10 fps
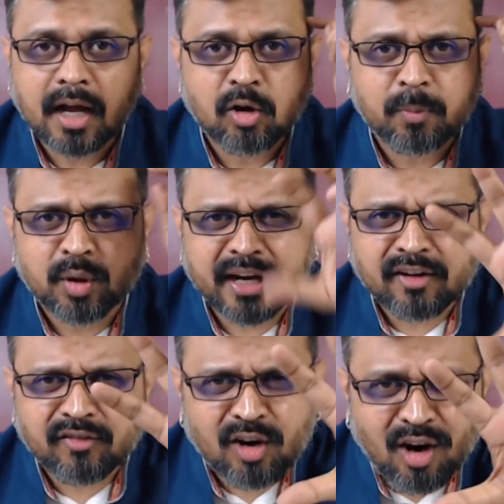I hope you kind
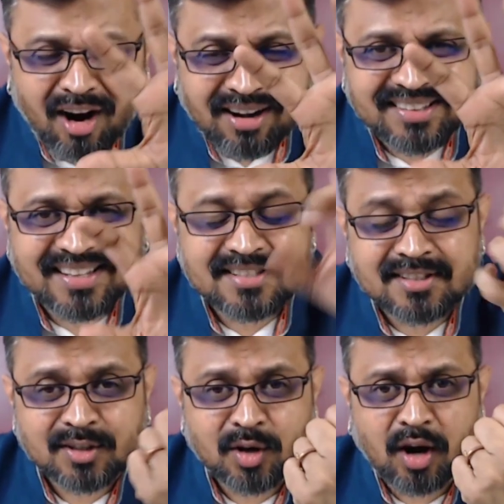of caught
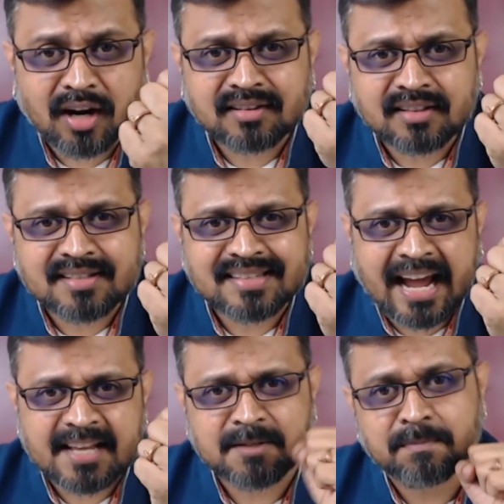this
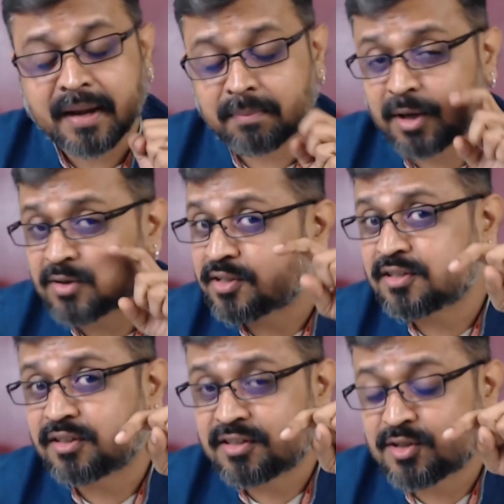aspect, because
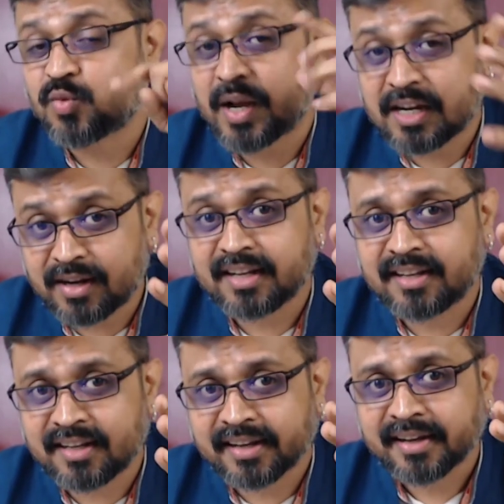this is very, very
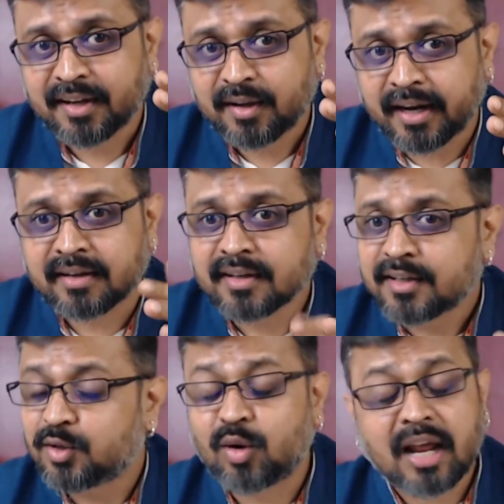key, right?
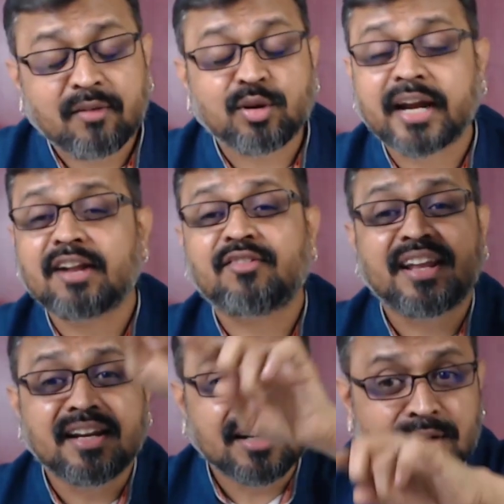You don't have to kind of
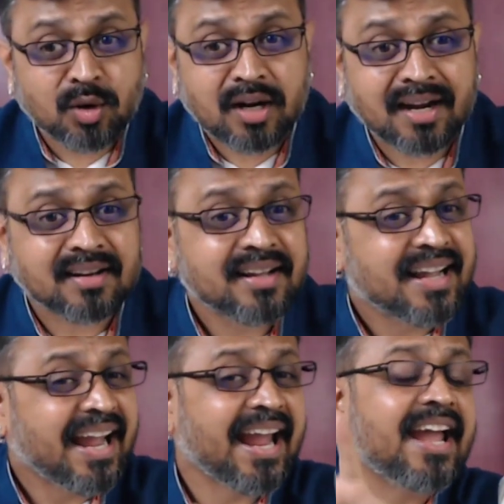really look at
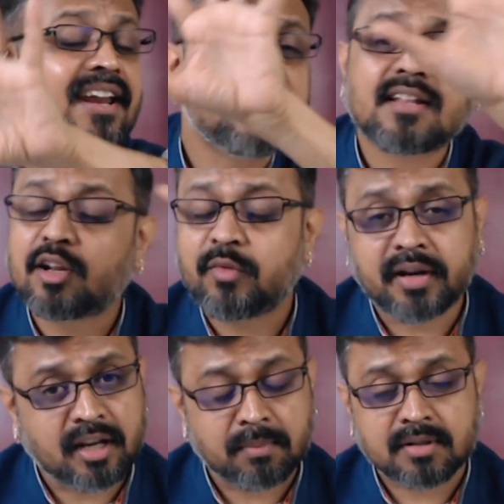any other
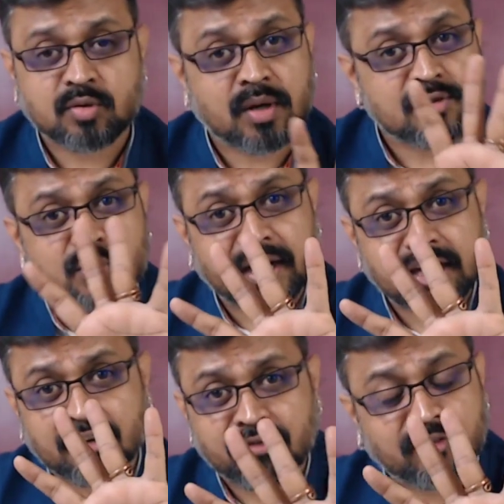variables. Once you
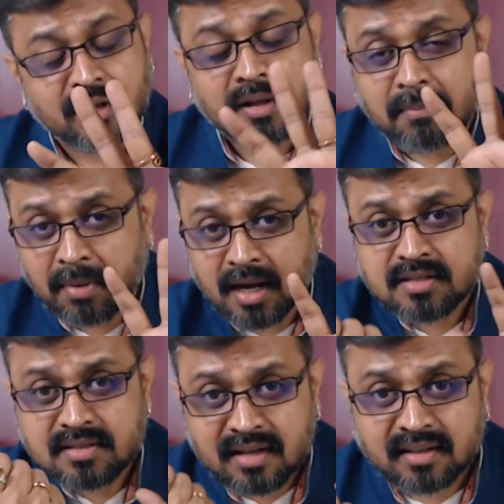kind of
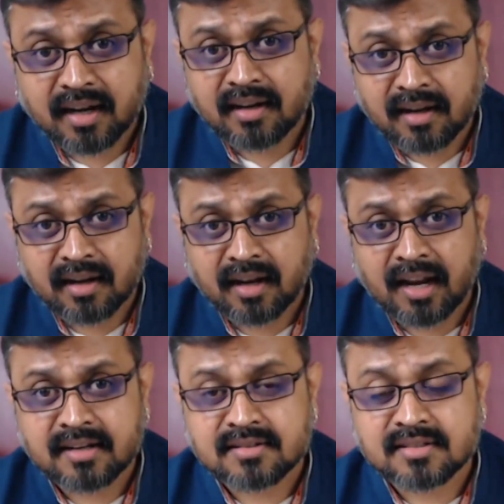master technical
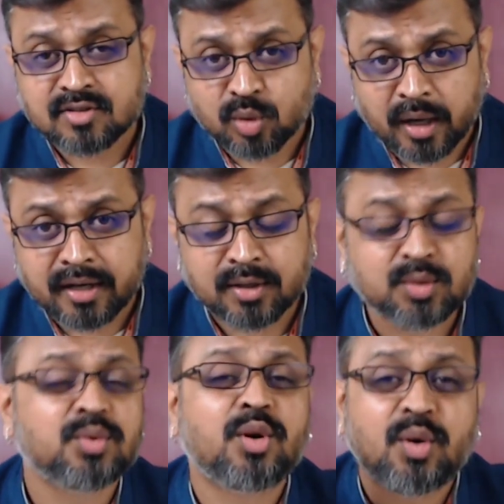analysis, right,
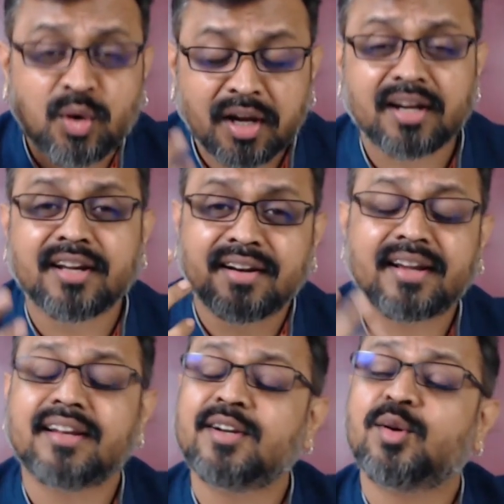you
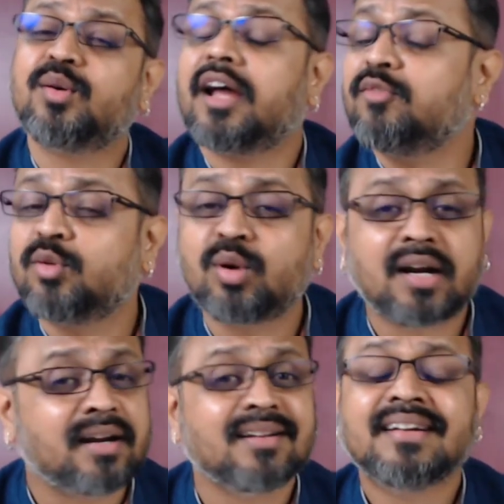really don't have to
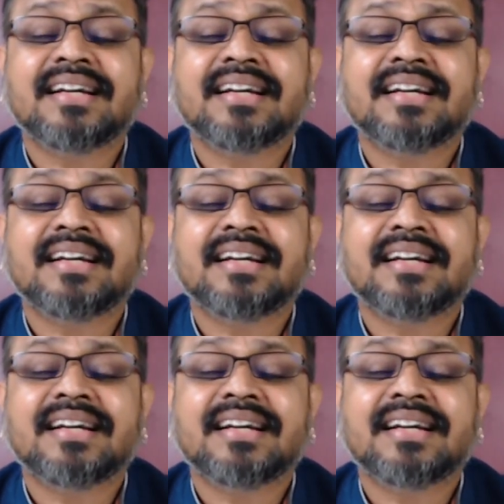look at